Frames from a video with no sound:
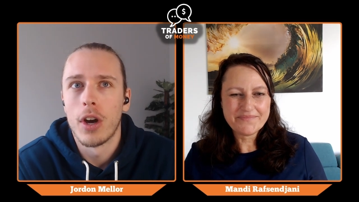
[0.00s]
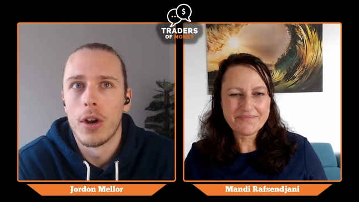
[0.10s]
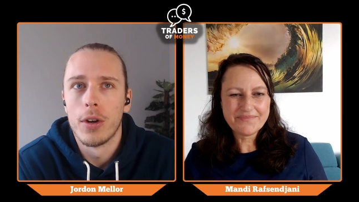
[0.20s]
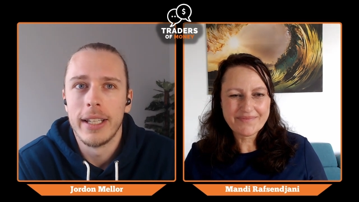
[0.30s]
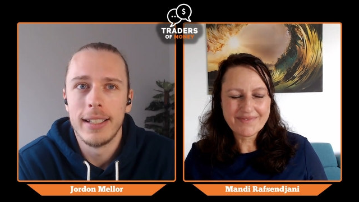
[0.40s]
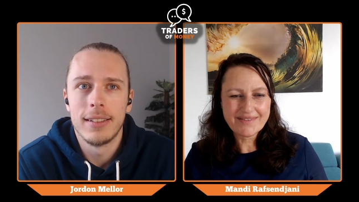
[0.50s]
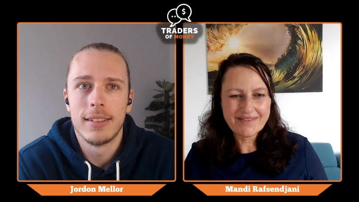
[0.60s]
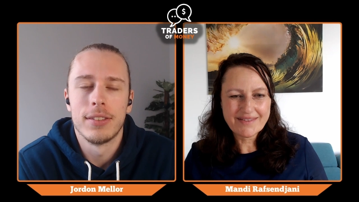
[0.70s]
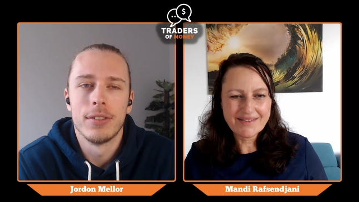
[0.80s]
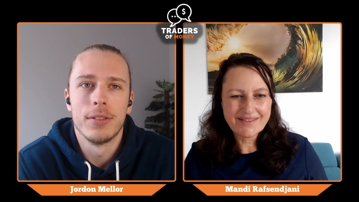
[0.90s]
Speaker 1: you go
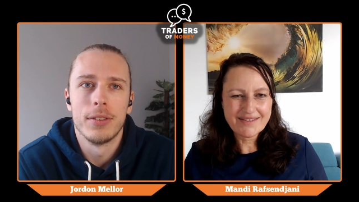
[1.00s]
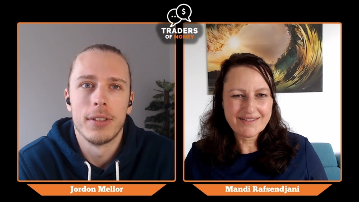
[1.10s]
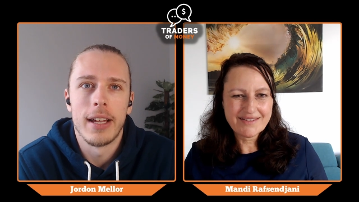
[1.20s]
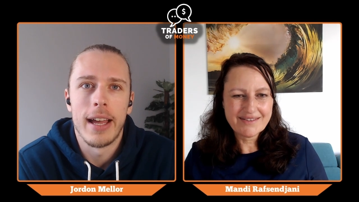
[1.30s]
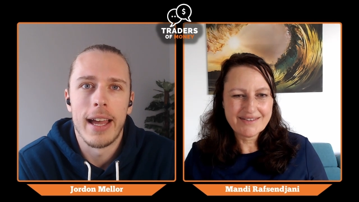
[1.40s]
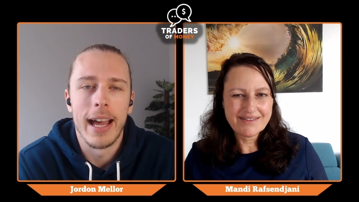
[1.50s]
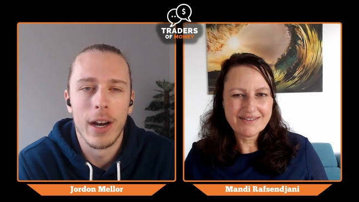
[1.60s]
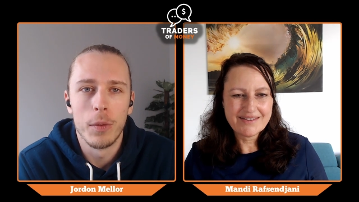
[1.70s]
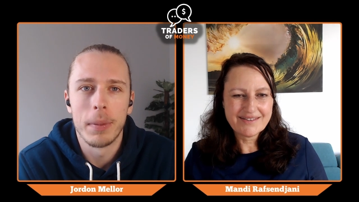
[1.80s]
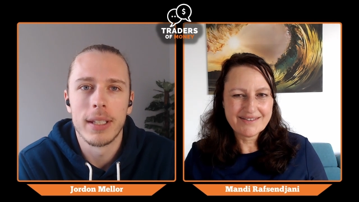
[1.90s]
into
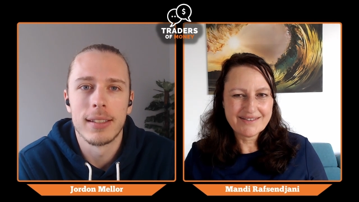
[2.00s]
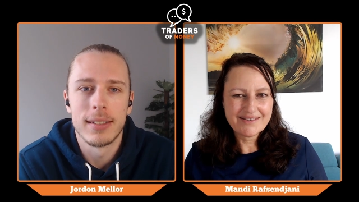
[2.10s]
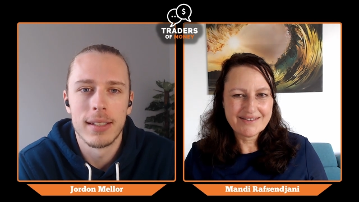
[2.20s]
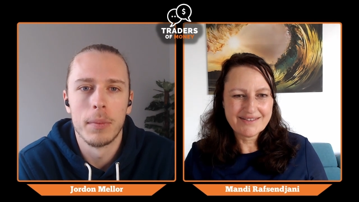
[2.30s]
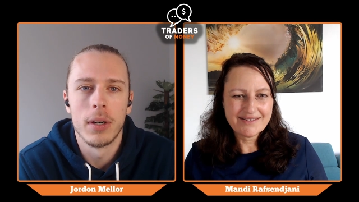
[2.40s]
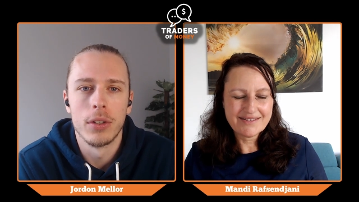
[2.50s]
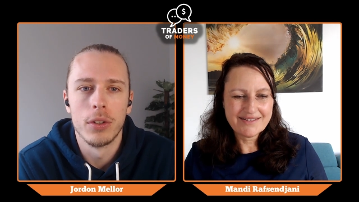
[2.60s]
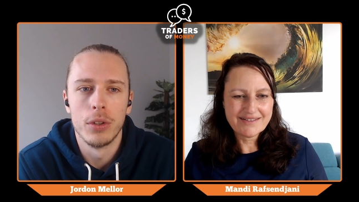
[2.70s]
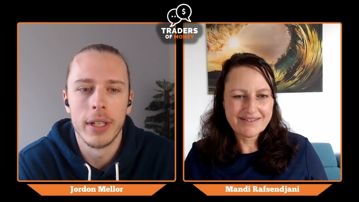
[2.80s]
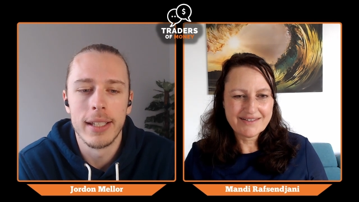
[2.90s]
helping
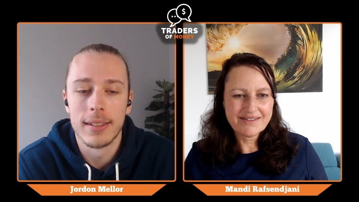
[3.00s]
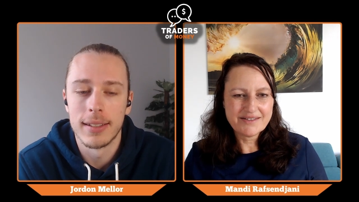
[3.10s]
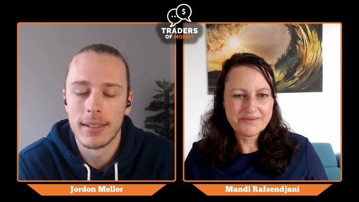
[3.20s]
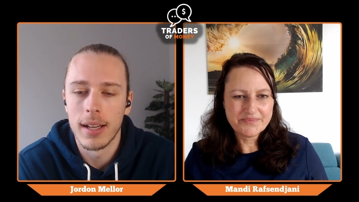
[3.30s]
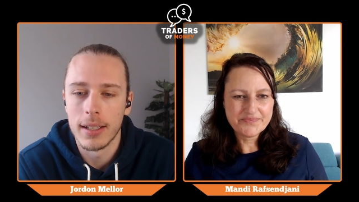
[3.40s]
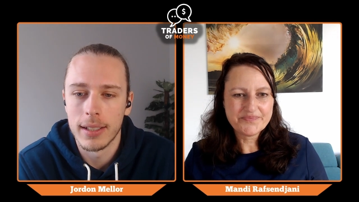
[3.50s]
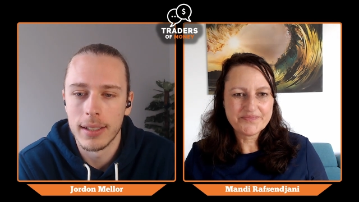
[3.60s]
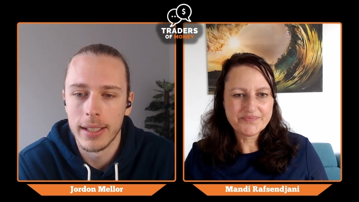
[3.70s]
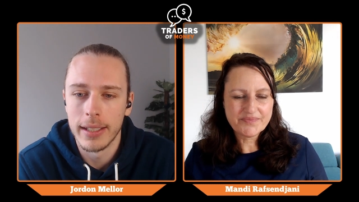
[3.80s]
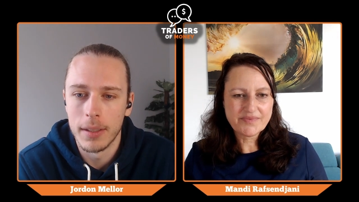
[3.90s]
someone who is stuck
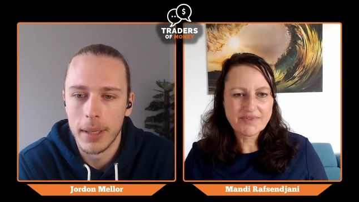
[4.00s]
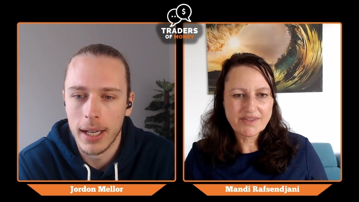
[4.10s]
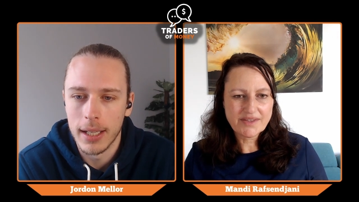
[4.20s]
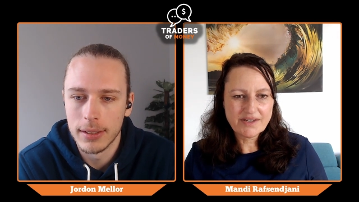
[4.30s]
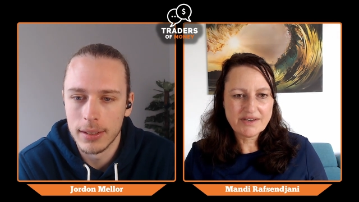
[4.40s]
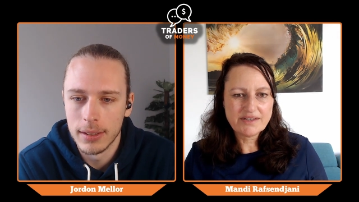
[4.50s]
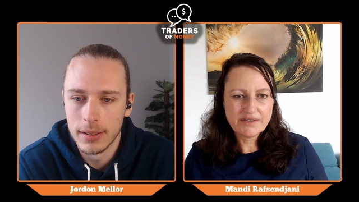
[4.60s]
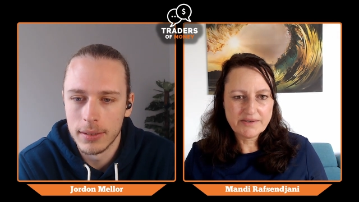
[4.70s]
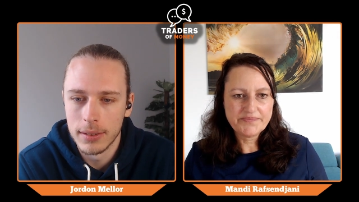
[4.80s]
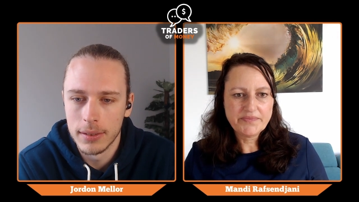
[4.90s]
in the past?
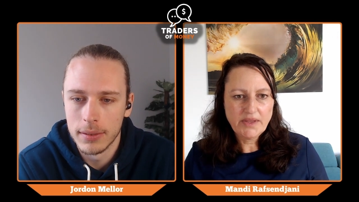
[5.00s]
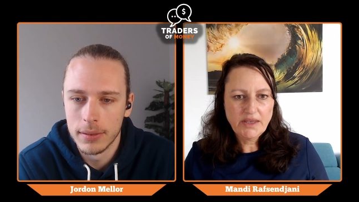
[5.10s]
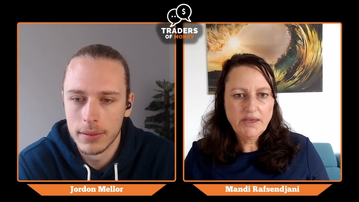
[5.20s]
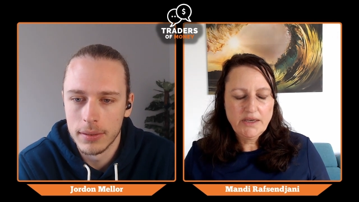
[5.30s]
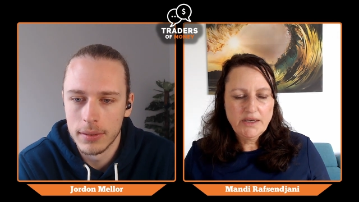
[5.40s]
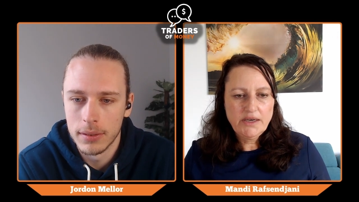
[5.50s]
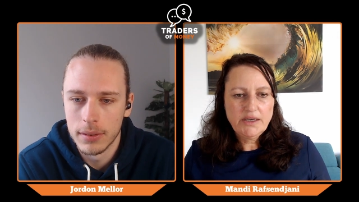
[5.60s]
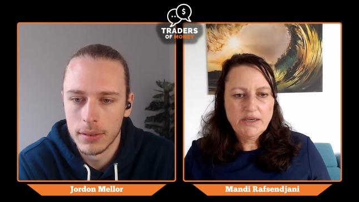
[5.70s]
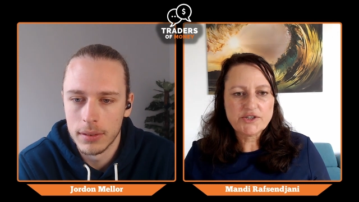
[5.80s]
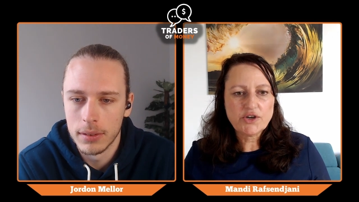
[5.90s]

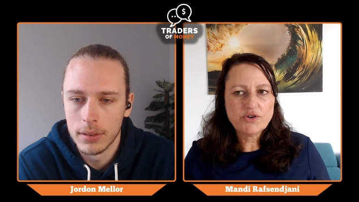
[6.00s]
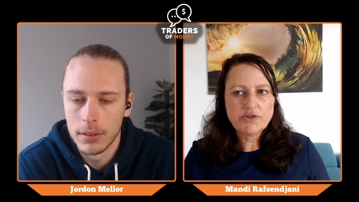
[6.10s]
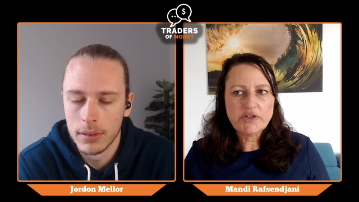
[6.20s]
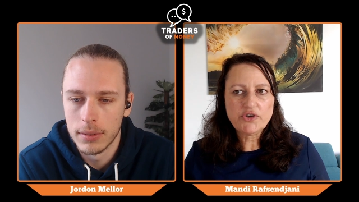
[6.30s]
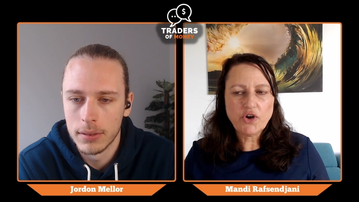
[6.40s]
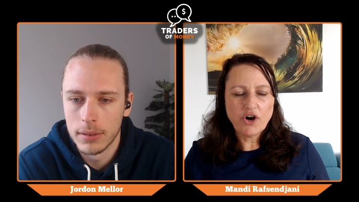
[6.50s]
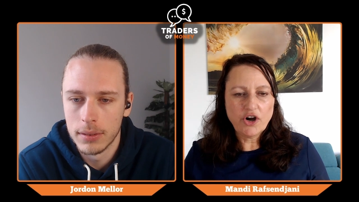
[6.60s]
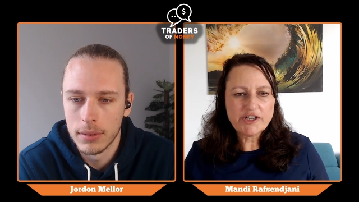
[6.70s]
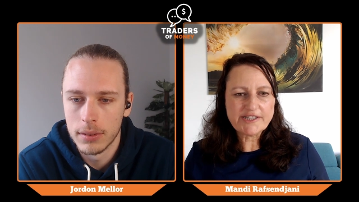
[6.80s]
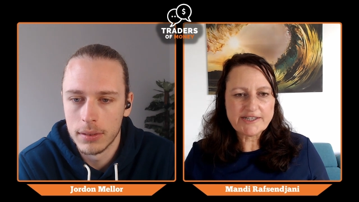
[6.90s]
Speaker 2: Yeah, so it
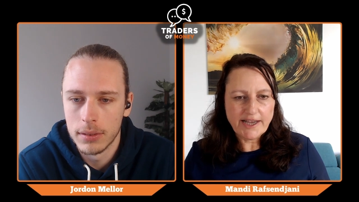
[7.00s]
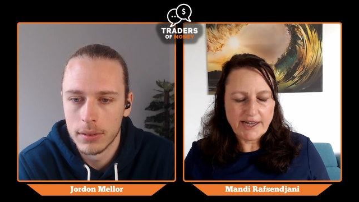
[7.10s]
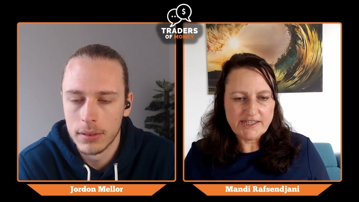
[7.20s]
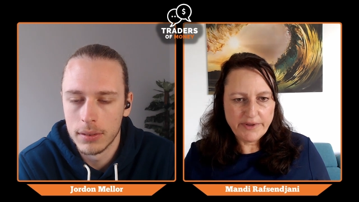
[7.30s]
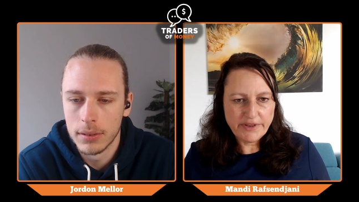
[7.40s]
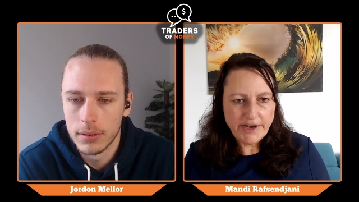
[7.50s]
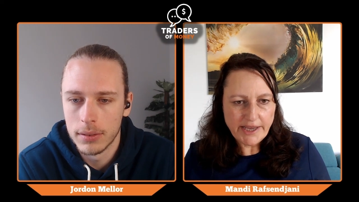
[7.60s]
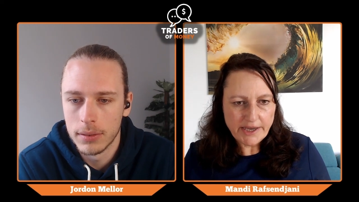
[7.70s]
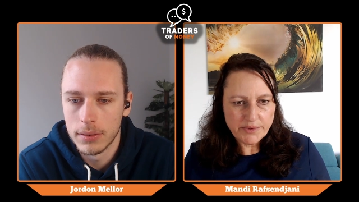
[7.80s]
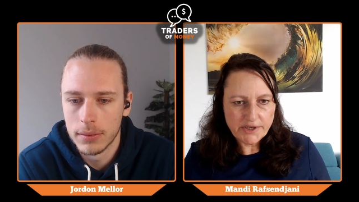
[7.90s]
all starts with
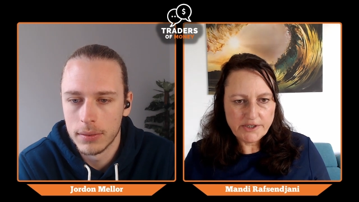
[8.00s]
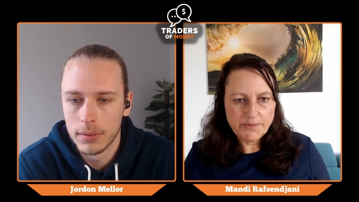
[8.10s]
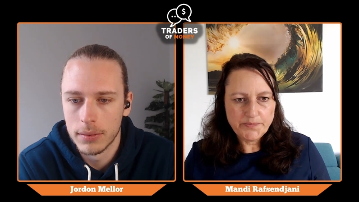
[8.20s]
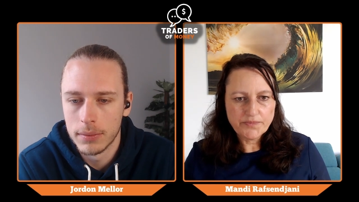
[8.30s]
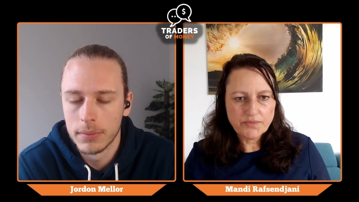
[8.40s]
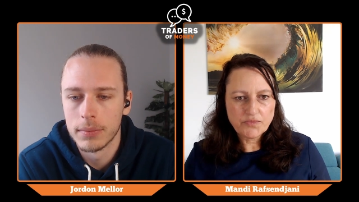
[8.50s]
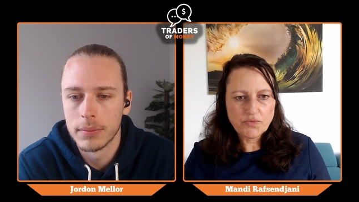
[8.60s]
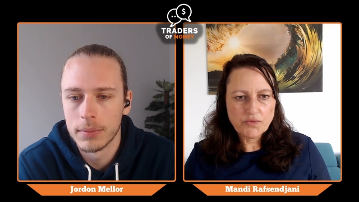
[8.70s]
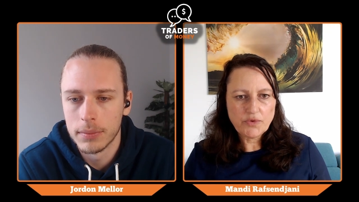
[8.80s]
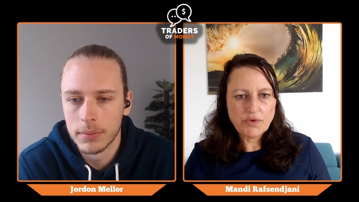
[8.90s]
language.
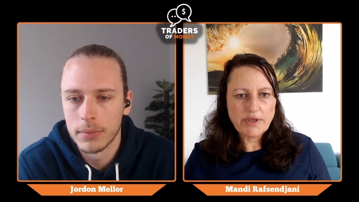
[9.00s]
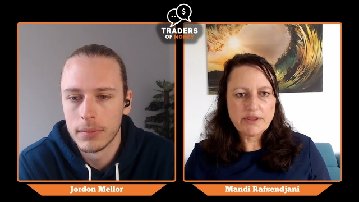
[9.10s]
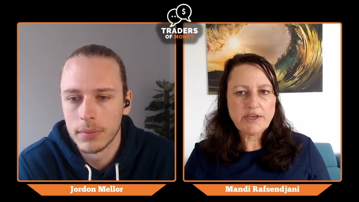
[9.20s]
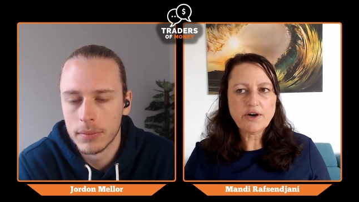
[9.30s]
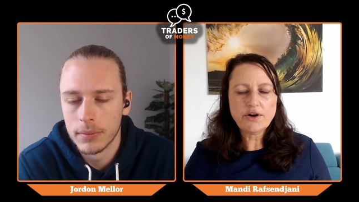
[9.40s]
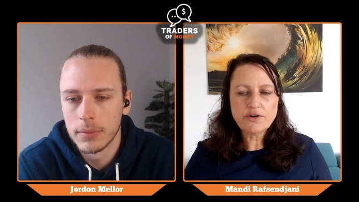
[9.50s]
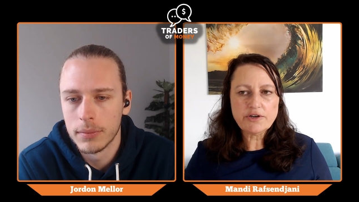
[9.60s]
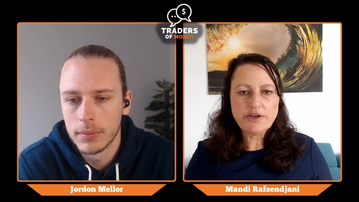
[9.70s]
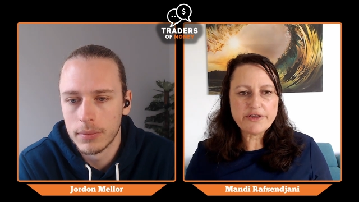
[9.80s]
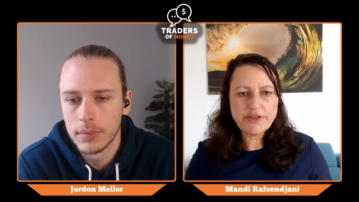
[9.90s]
The
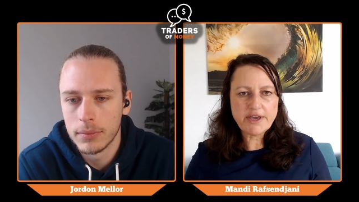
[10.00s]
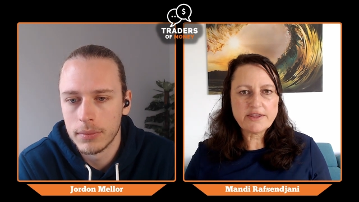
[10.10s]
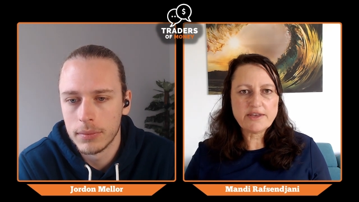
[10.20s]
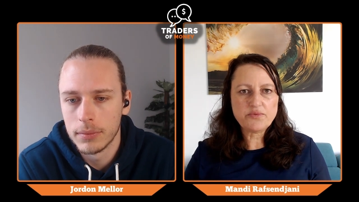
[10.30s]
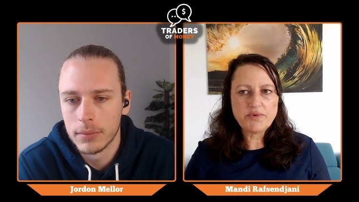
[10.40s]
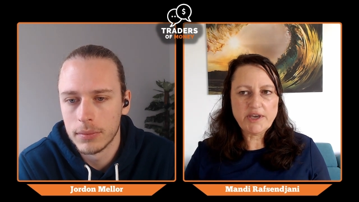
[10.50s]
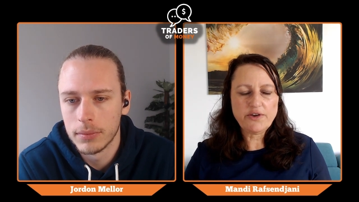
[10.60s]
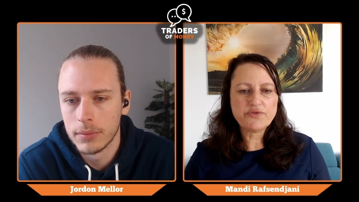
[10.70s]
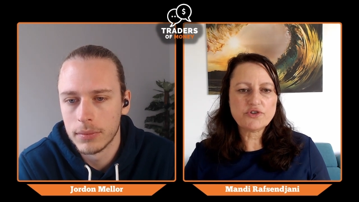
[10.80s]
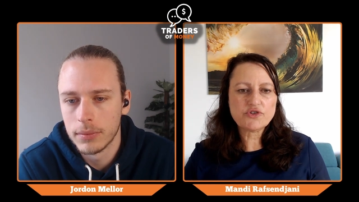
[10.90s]
only thing that we
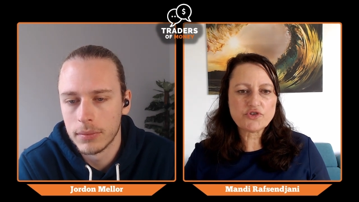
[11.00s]
have